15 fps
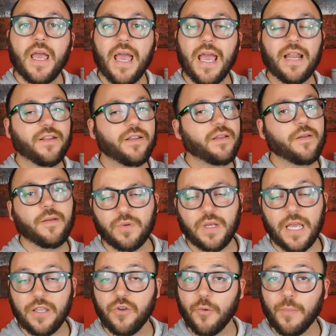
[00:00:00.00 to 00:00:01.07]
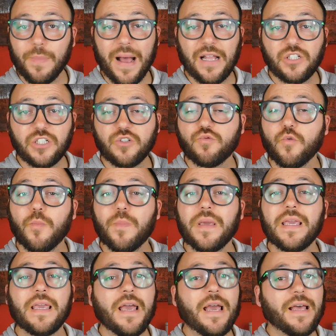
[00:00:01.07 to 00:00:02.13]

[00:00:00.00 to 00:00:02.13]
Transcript: and your punches will be